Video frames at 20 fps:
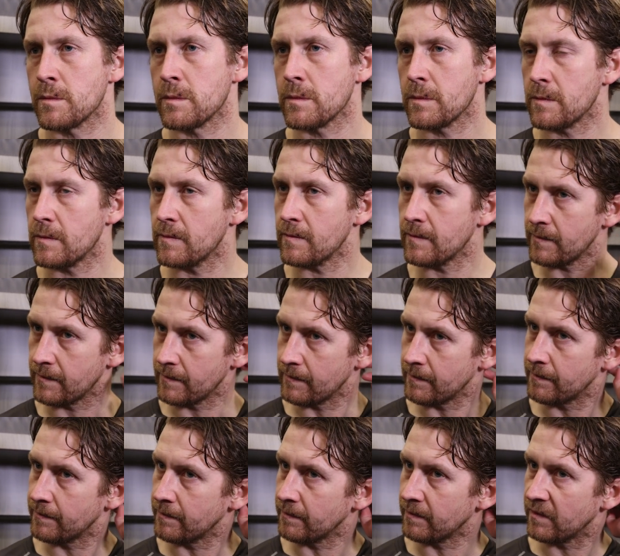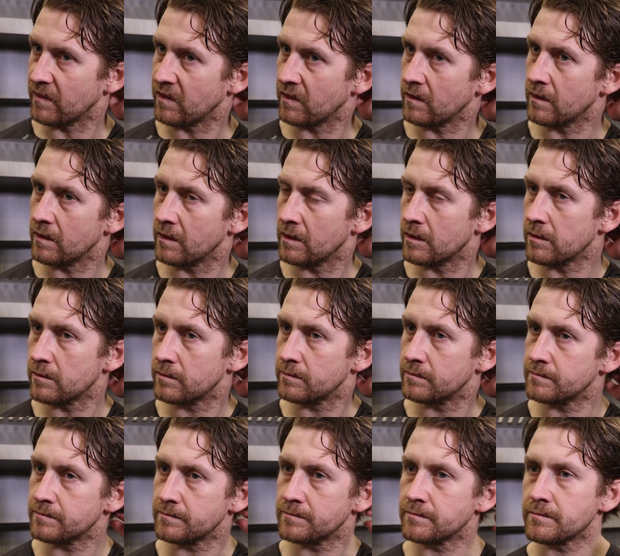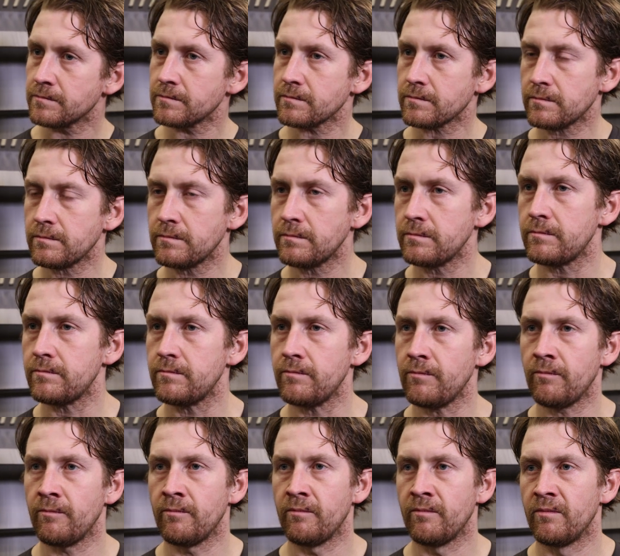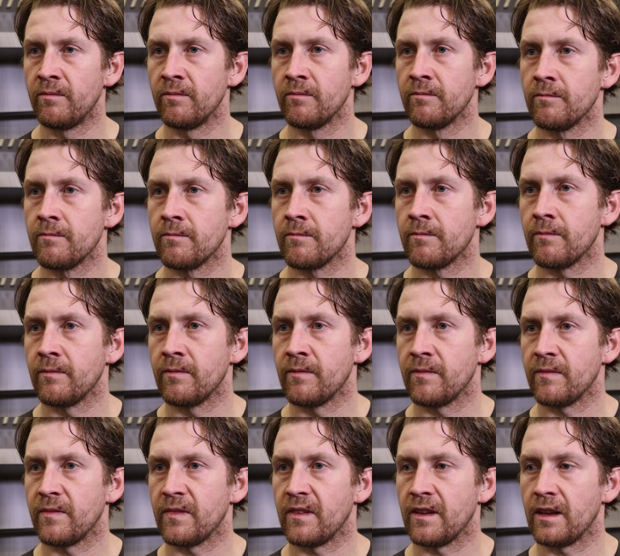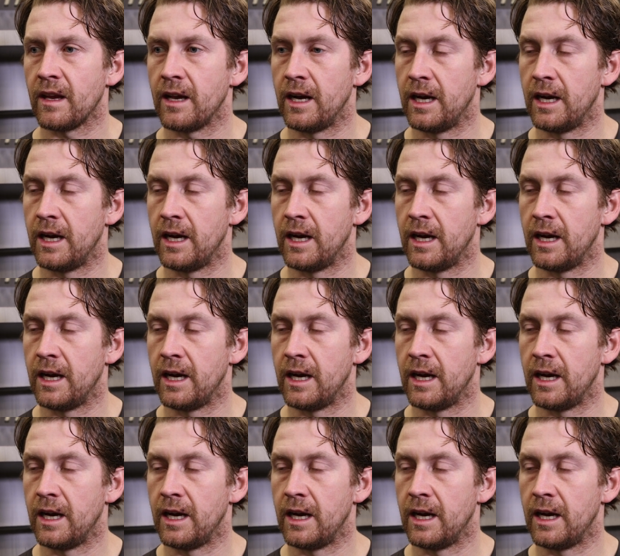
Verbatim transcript: like makes it suffocating for you guys at times for the offense?